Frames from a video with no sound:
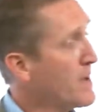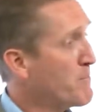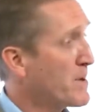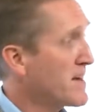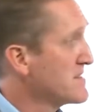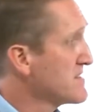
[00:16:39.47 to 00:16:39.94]

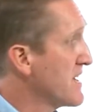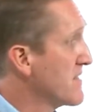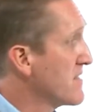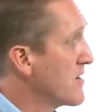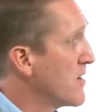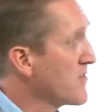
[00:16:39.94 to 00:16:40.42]
But I say
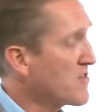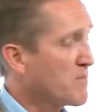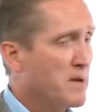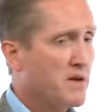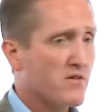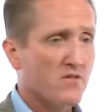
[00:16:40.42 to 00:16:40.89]
that all the
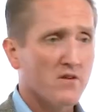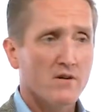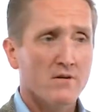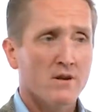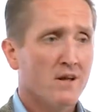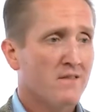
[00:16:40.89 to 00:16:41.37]
speakers
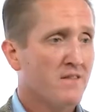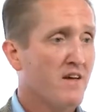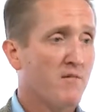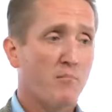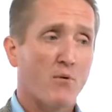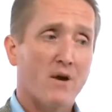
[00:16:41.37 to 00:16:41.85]
here, they
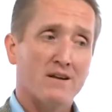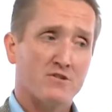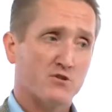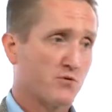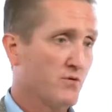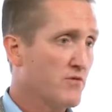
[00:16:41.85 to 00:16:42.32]
have brought
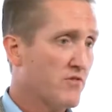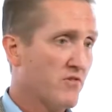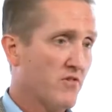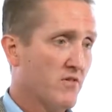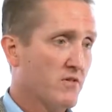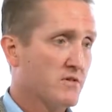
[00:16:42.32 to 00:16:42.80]

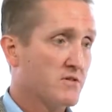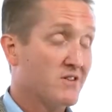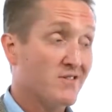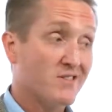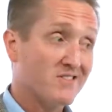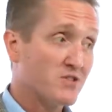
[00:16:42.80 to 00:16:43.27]
truths to
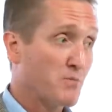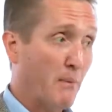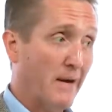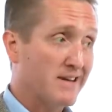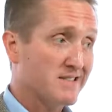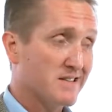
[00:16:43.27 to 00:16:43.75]
this
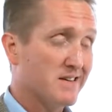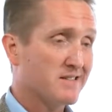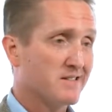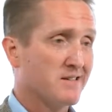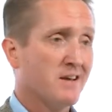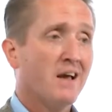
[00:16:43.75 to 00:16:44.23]

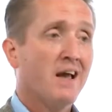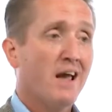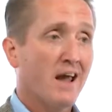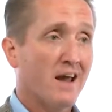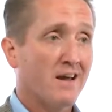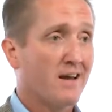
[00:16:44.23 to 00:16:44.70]
process,
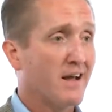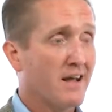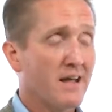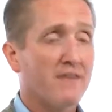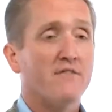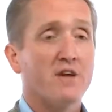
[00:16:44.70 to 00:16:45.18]
and
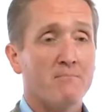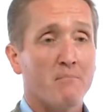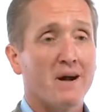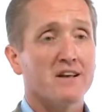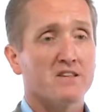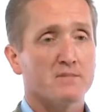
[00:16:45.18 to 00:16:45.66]
in
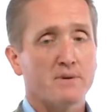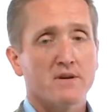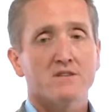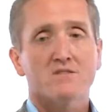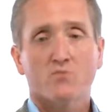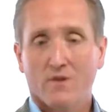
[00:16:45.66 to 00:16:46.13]
my
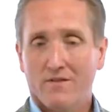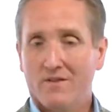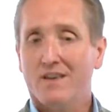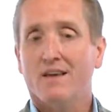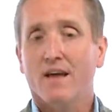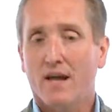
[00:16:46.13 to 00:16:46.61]
experience, we have
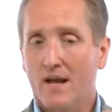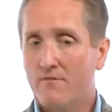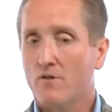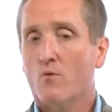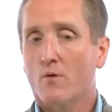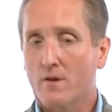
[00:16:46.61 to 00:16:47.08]
hit
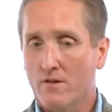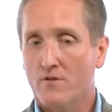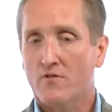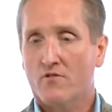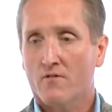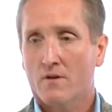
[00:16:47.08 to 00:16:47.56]
every one of
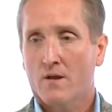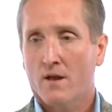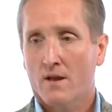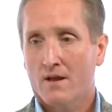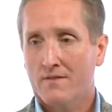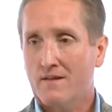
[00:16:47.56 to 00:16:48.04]
those.
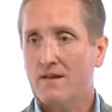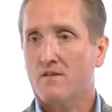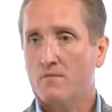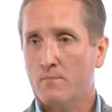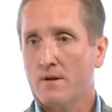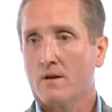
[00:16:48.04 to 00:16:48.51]
And I think
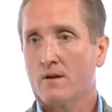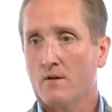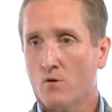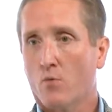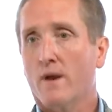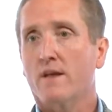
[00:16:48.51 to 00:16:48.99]
it's been a
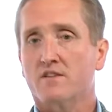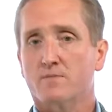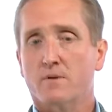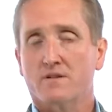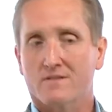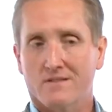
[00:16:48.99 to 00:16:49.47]
great
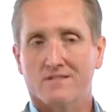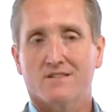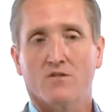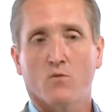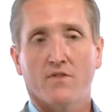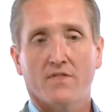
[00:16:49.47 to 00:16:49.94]
experience
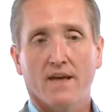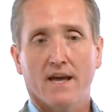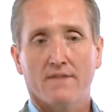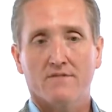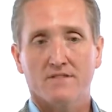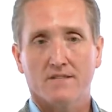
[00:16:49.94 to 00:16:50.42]
listening to what they
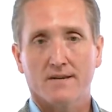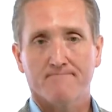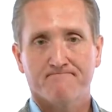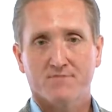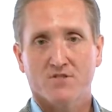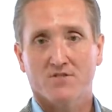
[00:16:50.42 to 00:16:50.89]
have to say.
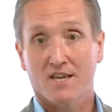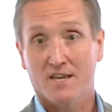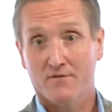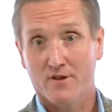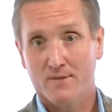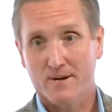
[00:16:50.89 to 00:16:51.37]
So thank
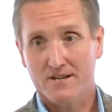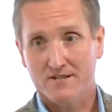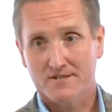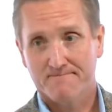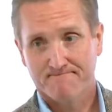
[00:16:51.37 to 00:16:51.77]
you very much.